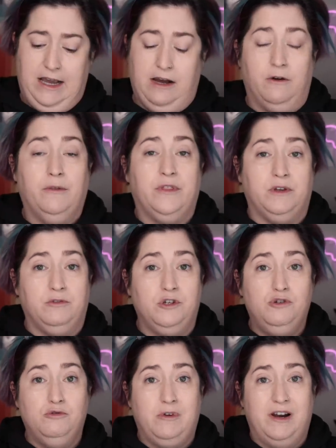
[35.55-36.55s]
out the
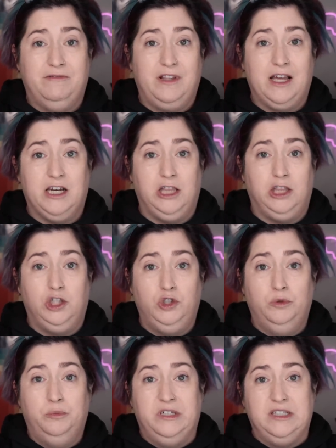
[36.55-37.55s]
new Revlon
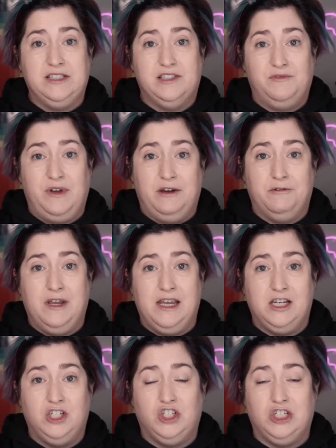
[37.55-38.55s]
Illuminance
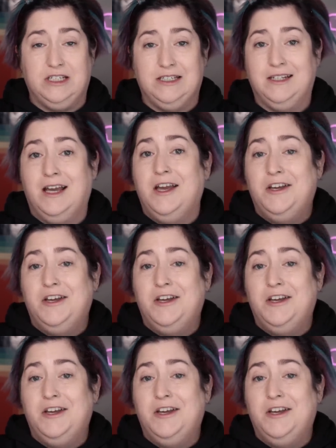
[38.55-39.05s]
Foundation.